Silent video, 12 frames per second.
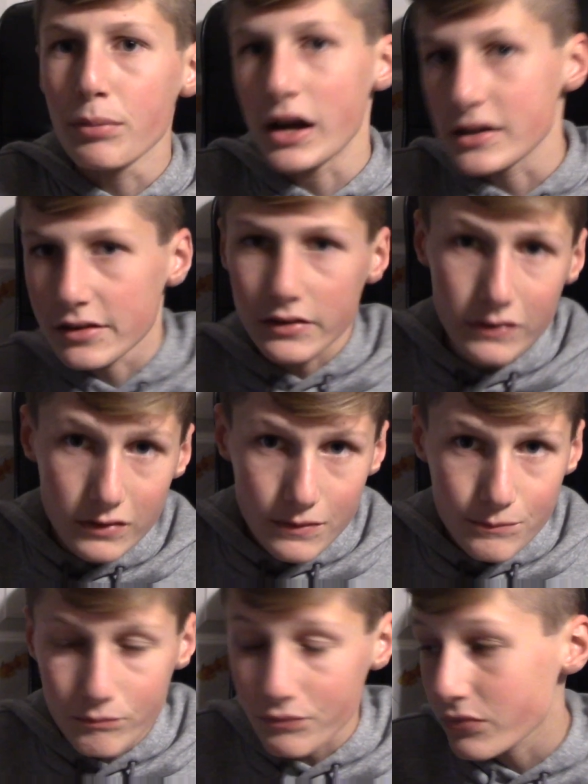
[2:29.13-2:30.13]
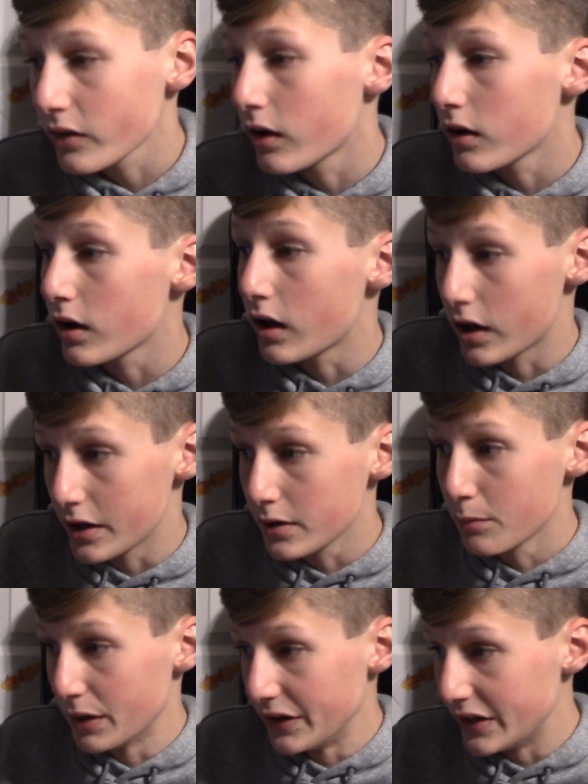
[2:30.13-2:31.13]
practice on
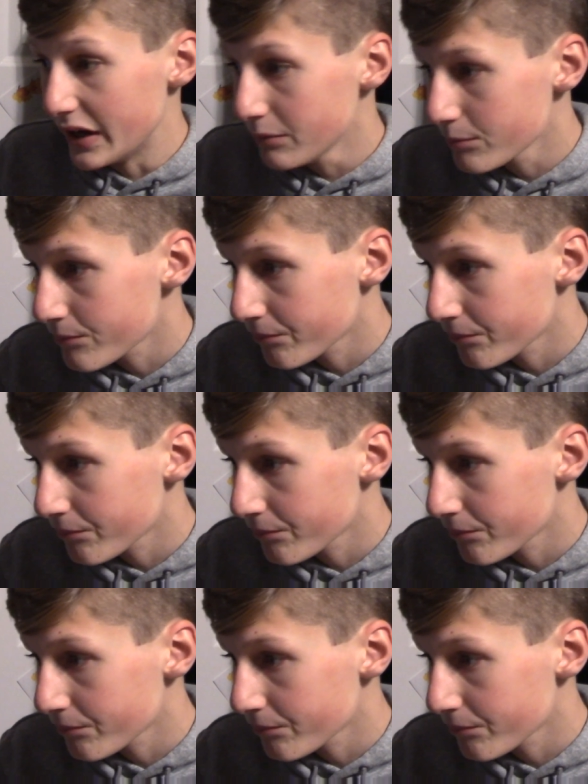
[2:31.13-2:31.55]
Monday.